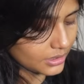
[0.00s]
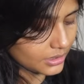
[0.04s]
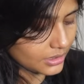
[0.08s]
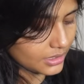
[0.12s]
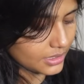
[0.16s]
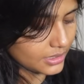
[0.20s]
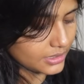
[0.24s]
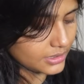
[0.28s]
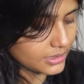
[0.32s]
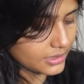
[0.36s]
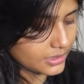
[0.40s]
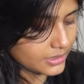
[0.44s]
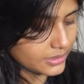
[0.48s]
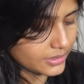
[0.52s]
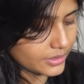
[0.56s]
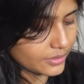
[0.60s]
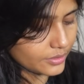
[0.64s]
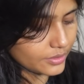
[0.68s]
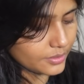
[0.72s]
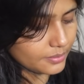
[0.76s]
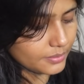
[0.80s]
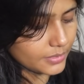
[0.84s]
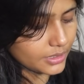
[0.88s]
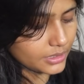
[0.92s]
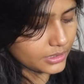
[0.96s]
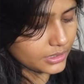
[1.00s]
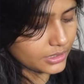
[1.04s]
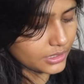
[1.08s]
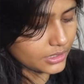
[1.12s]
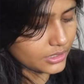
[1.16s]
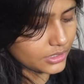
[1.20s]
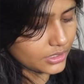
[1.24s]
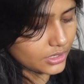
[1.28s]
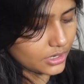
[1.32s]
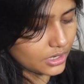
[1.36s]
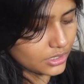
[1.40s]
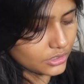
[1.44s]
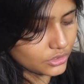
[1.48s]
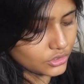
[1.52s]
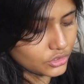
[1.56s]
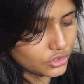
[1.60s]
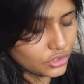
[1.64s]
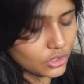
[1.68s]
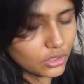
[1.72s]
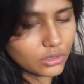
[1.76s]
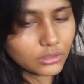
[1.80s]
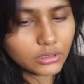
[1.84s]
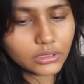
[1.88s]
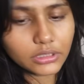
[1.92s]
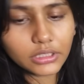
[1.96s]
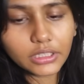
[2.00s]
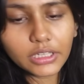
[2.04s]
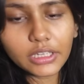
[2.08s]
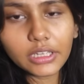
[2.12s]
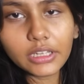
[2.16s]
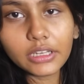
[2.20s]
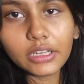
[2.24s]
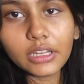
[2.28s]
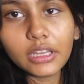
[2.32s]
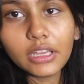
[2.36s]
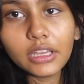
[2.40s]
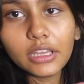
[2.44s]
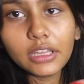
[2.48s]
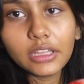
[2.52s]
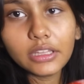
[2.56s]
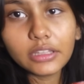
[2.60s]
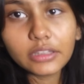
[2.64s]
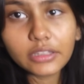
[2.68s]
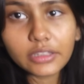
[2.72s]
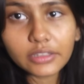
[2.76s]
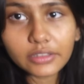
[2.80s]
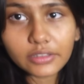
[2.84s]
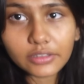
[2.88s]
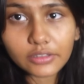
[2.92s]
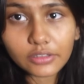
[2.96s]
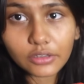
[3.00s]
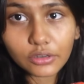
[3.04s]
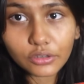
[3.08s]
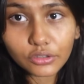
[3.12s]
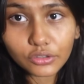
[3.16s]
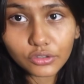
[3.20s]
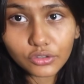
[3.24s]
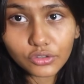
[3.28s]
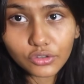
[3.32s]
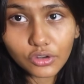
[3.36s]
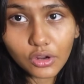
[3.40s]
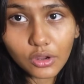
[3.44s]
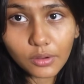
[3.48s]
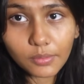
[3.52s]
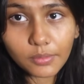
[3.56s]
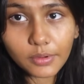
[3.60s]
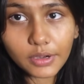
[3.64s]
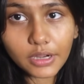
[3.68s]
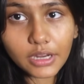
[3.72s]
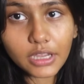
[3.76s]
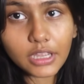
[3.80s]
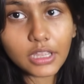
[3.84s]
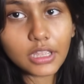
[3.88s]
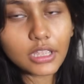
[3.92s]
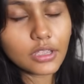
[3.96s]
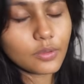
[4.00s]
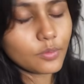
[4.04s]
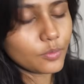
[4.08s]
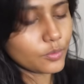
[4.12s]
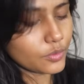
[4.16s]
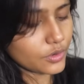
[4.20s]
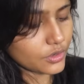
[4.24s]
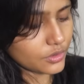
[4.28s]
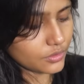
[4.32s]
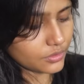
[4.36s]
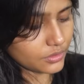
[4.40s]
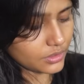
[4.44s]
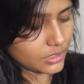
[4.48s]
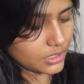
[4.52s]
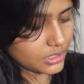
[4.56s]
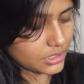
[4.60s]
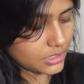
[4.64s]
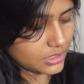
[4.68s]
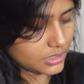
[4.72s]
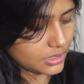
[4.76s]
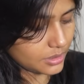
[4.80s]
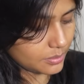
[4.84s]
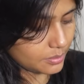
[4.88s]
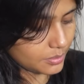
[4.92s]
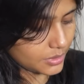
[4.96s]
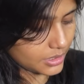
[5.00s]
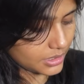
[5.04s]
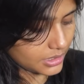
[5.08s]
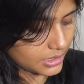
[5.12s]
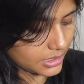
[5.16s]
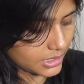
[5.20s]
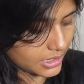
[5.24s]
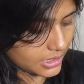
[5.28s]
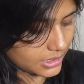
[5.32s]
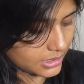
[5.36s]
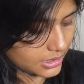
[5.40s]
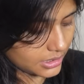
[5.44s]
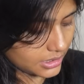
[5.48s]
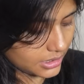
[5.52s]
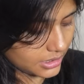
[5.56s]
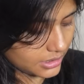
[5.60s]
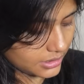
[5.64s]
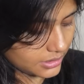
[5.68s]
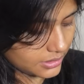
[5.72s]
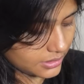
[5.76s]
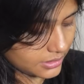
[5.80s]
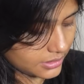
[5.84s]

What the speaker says: this is our melted dark chocolate, this is our strawberry. We're gonna dip it like this.